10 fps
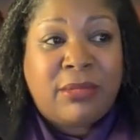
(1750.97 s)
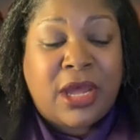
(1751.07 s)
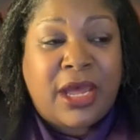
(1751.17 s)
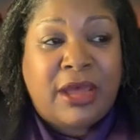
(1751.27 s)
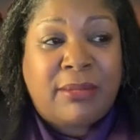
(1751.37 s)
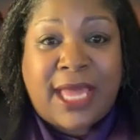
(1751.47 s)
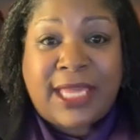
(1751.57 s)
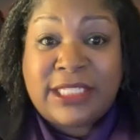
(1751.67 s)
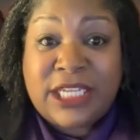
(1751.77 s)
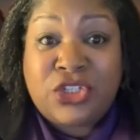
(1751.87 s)
my
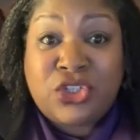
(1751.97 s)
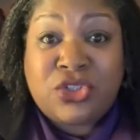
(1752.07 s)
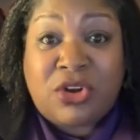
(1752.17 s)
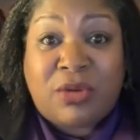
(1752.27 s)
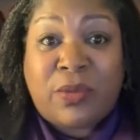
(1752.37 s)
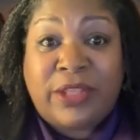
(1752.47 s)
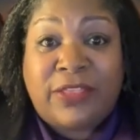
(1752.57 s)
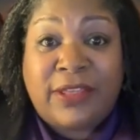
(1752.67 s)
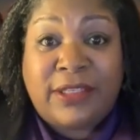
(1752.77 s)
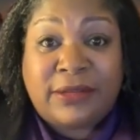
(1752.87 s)
intentions are
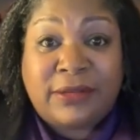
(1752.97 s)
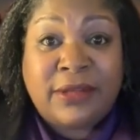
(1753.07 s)
with it.